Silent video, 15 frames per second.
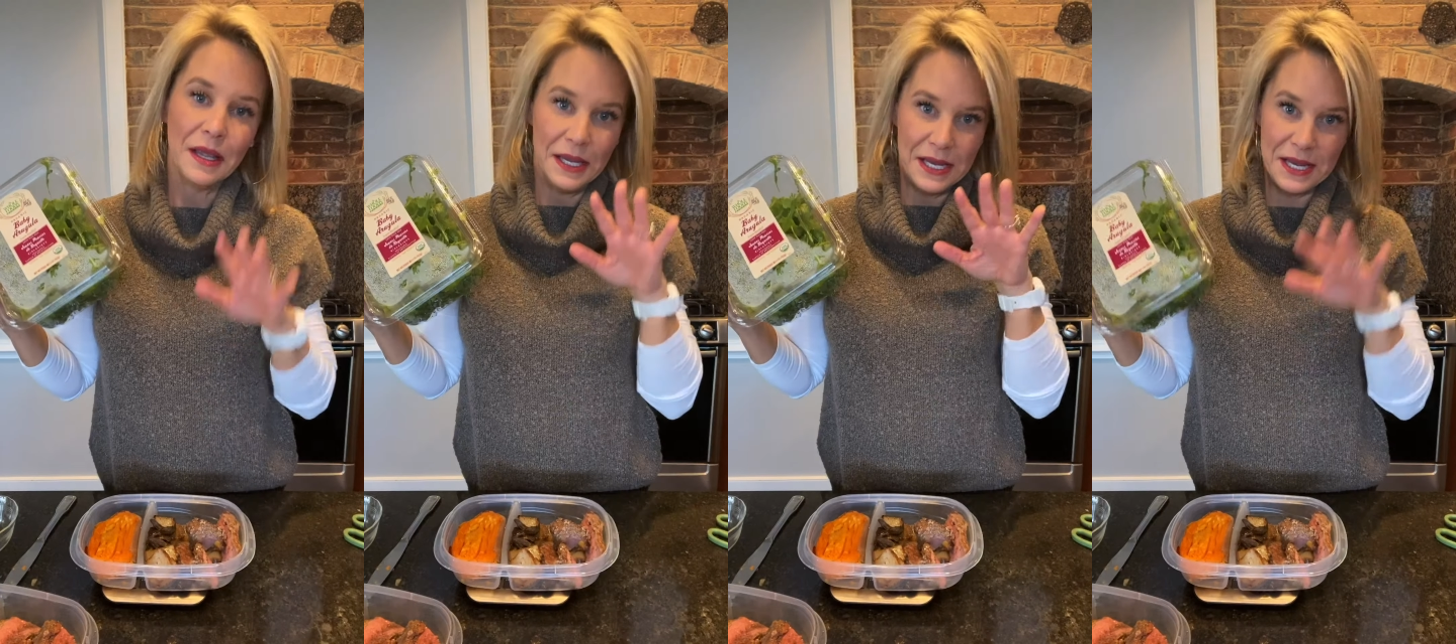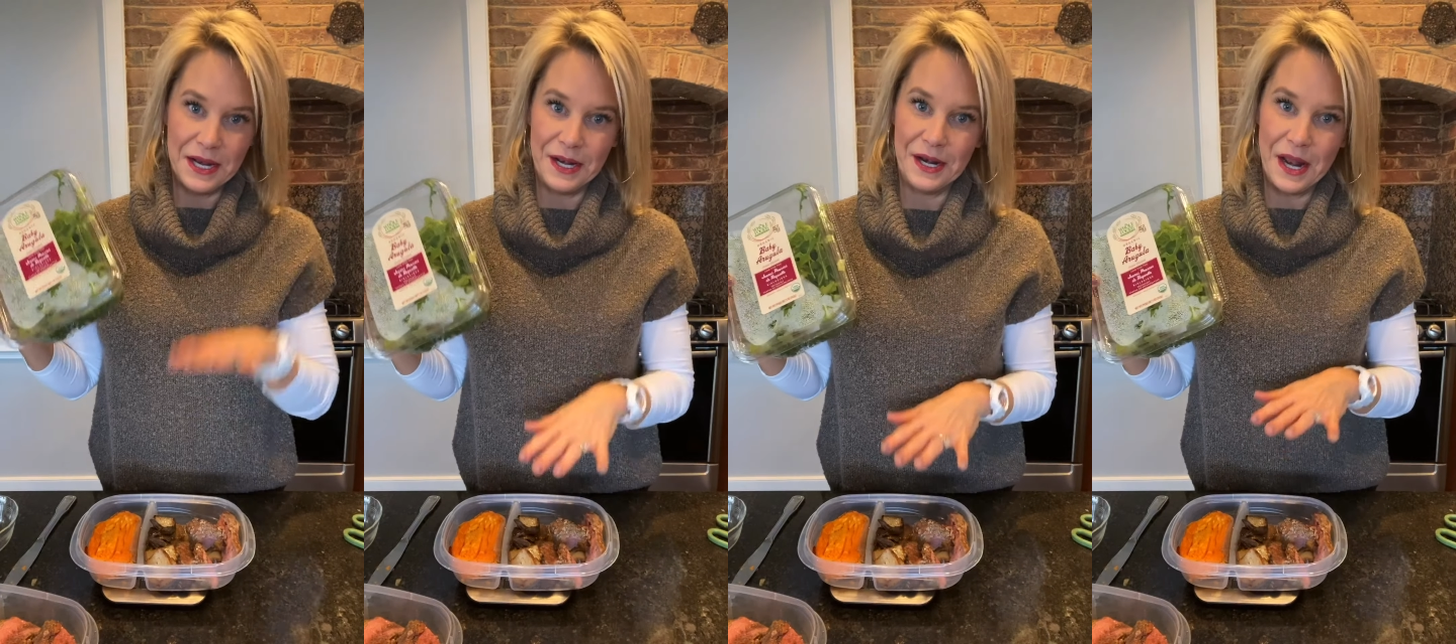
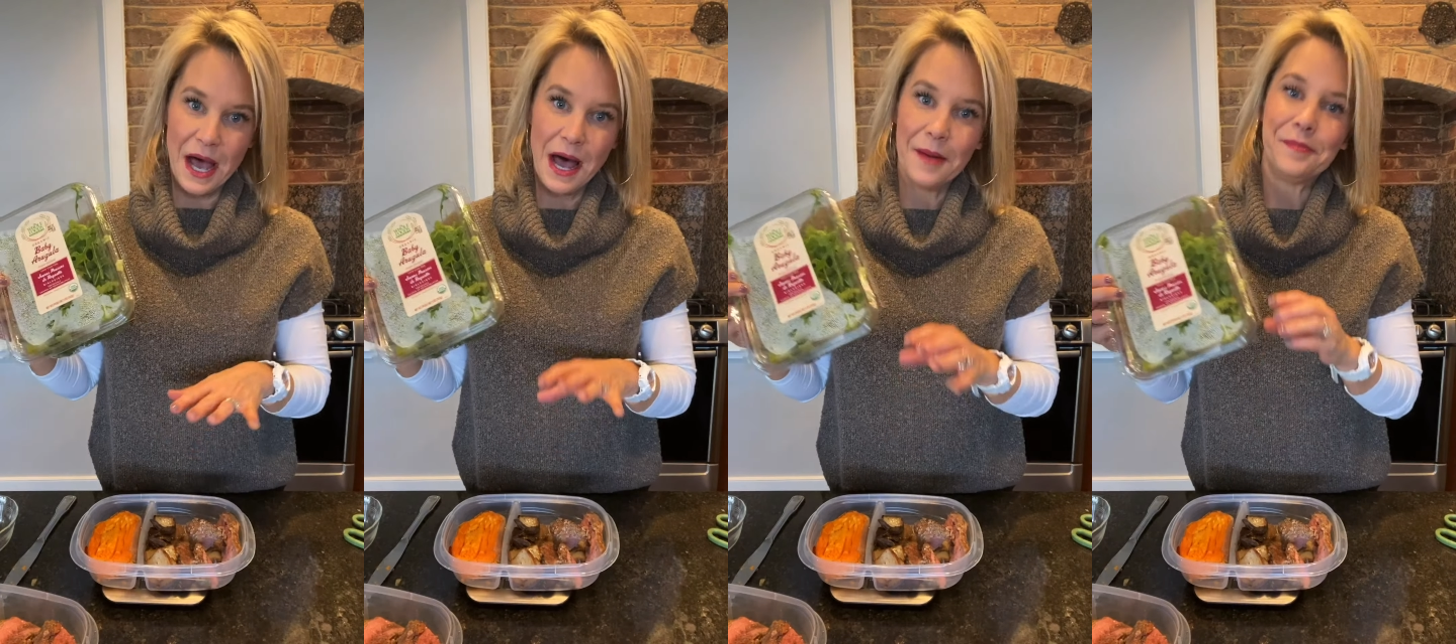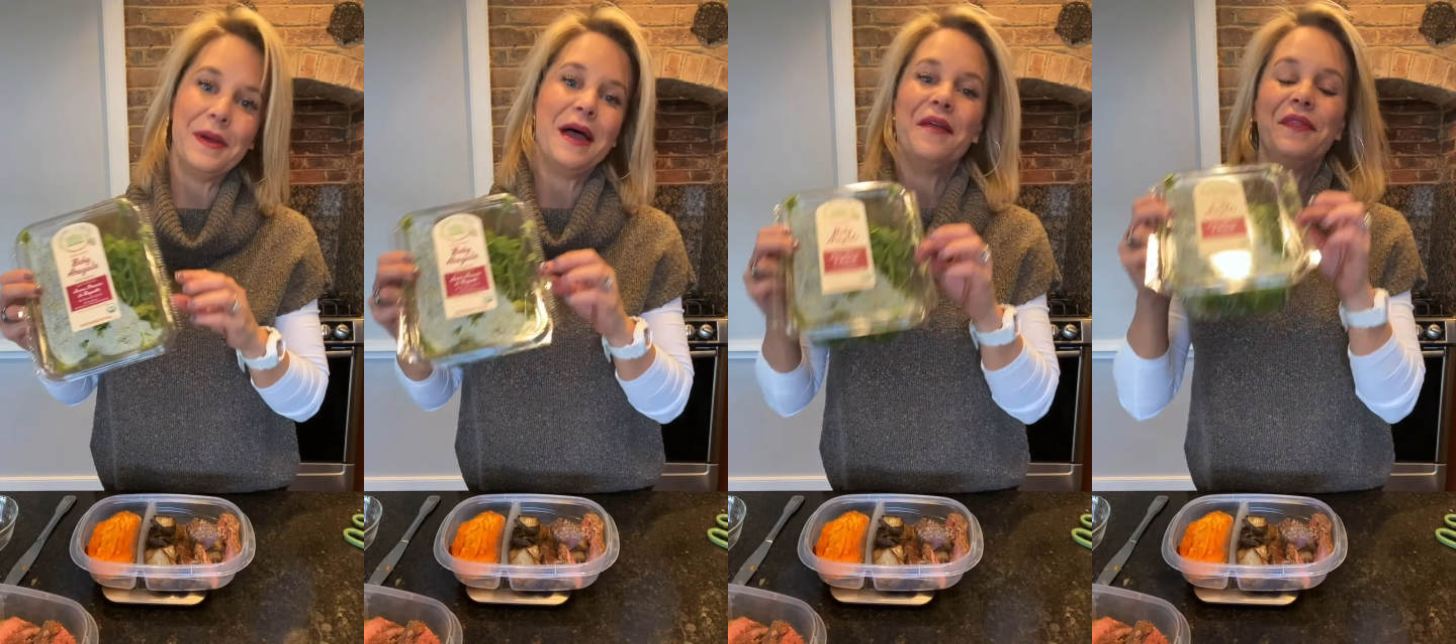heat it
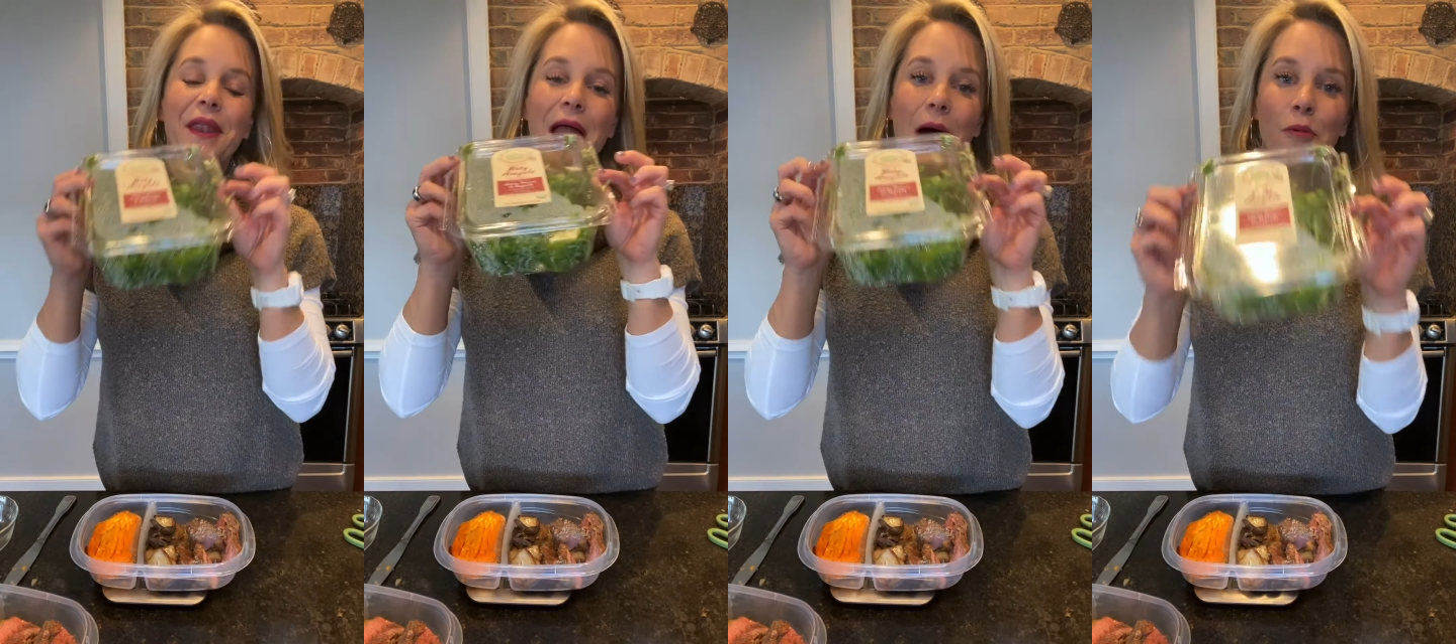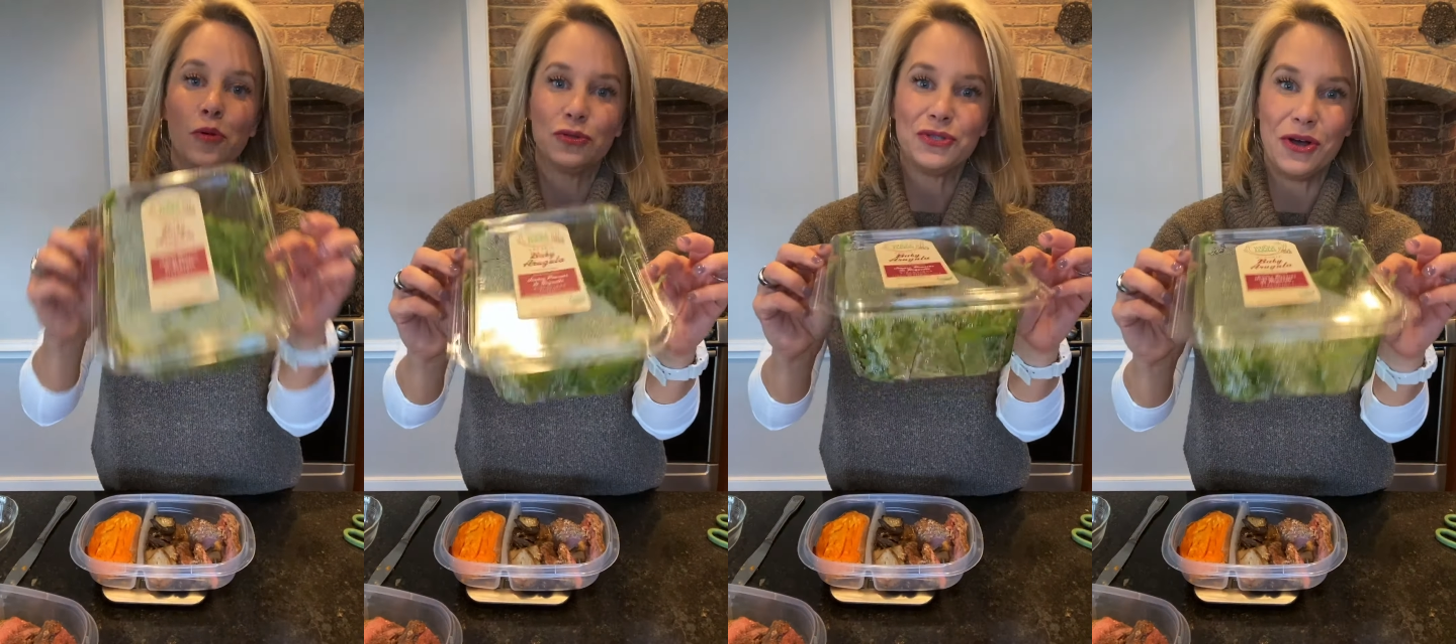up, and then I
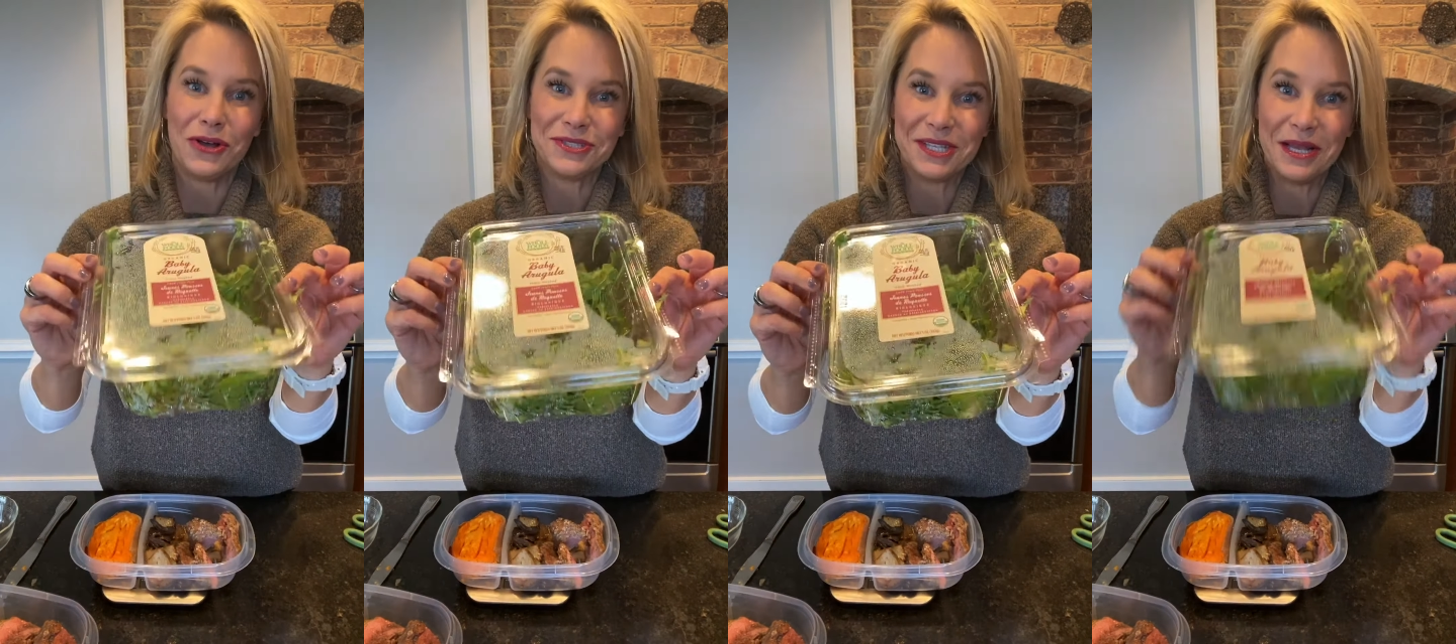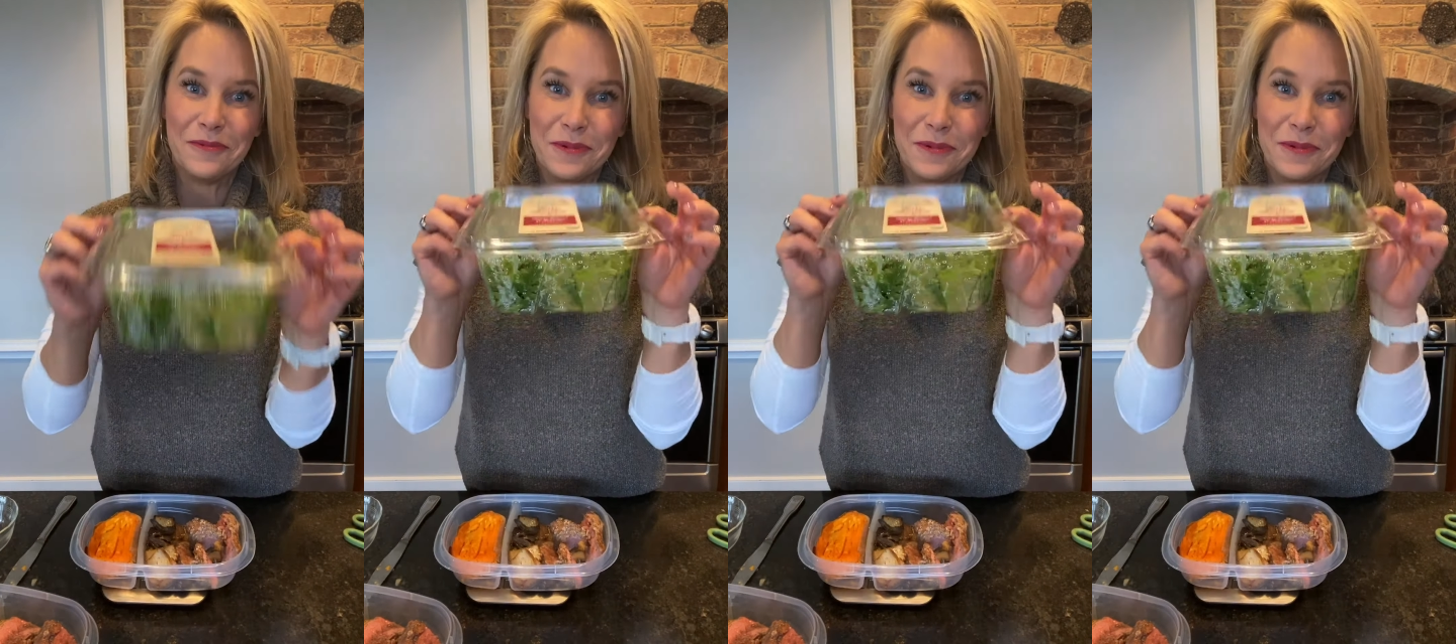will toss it